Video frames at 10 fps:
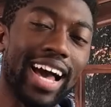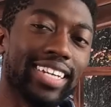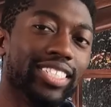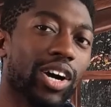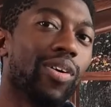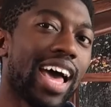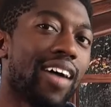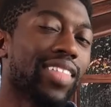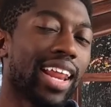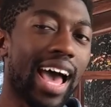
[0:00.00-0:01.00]
I don't
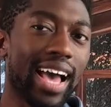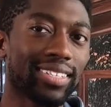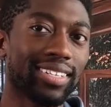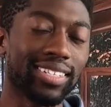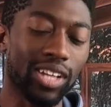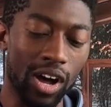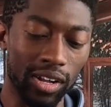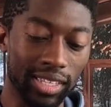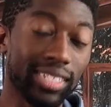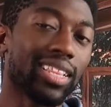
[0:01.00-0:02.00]
have that access
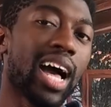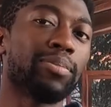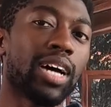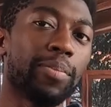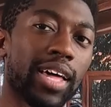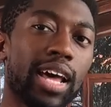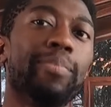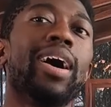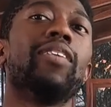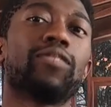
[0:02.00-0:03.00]
on this laptop that I
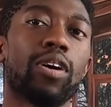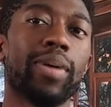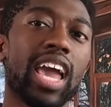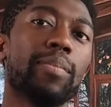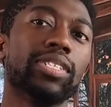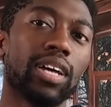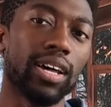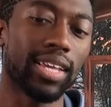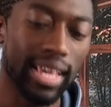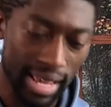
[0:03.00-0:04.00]
bought from Amazon.